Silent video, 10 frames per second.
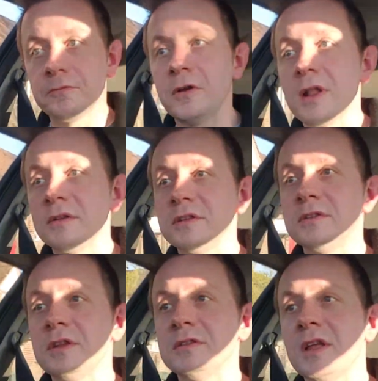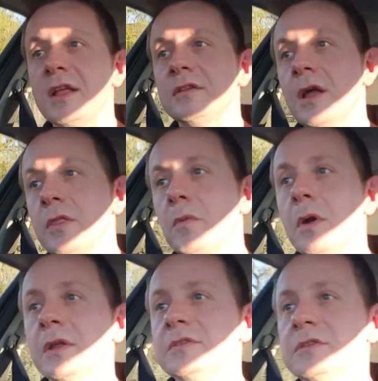Finances dictate
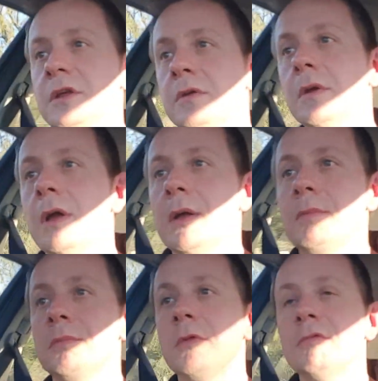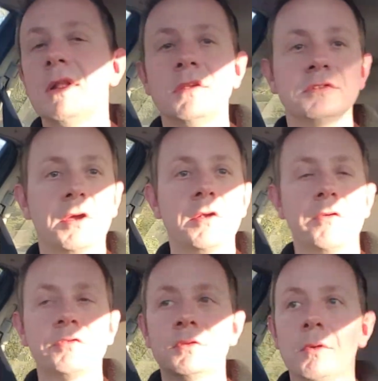otherwise, so the Renault's
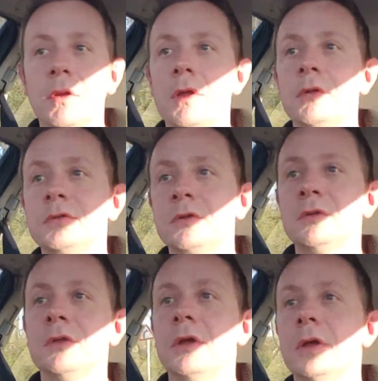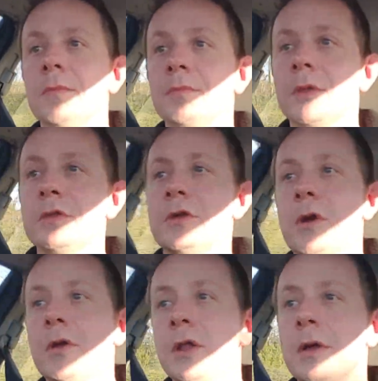going off tomorrow to a
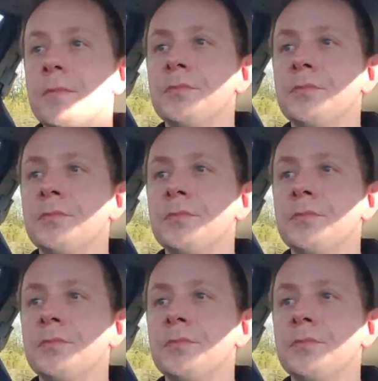new owner.